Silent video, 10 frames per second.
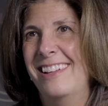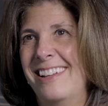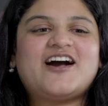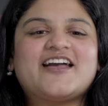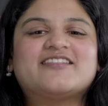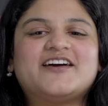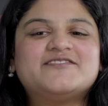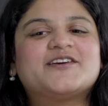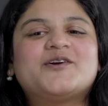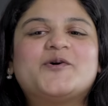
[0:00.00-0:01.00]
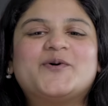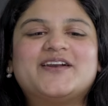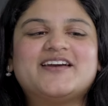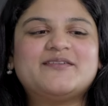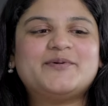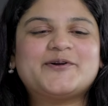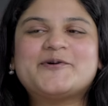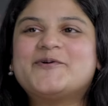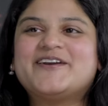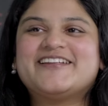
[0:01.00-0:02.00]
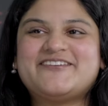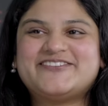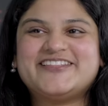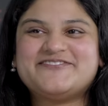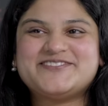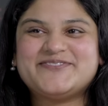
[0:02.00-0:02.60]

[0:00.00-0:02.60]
I left Concordia, but Concordia never left